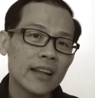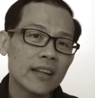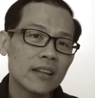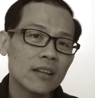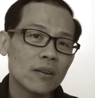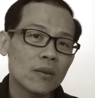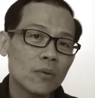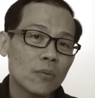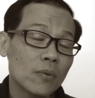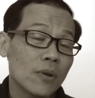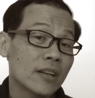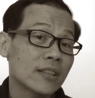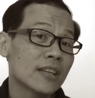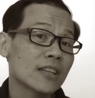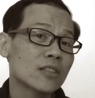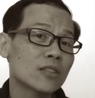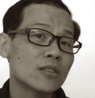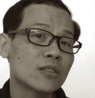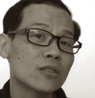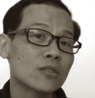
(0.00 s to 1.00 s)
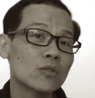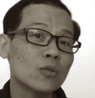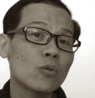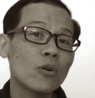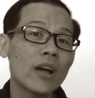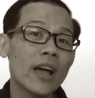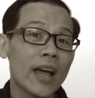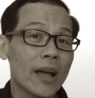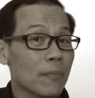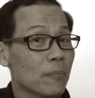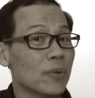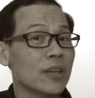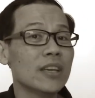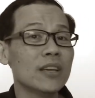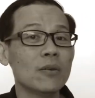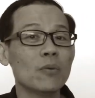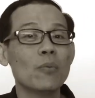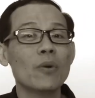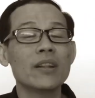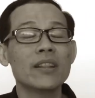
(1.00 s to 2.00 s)
And we are just so
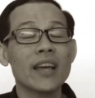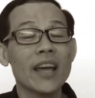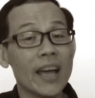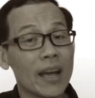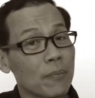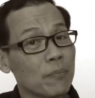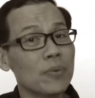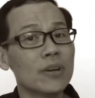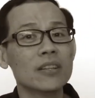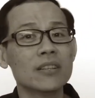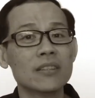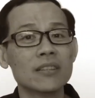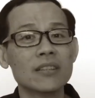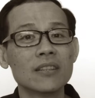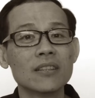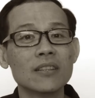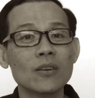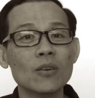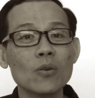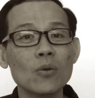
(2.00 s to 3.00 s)
happy when that happened.